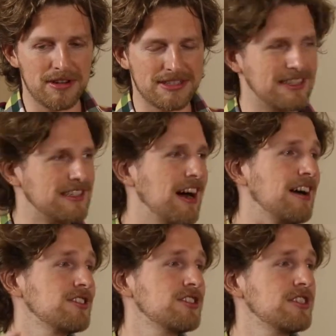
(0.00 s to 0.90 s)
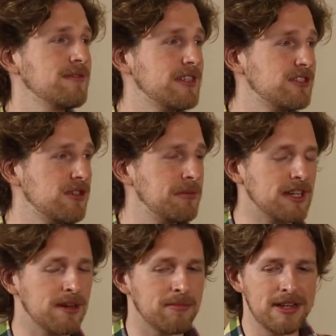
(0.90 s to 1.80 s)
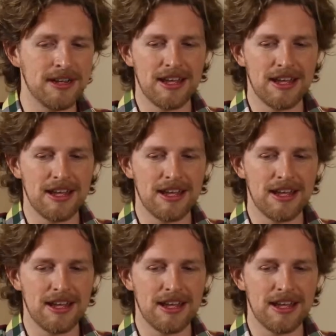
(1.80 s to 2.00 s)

I say it's the oxygen of a distributed company.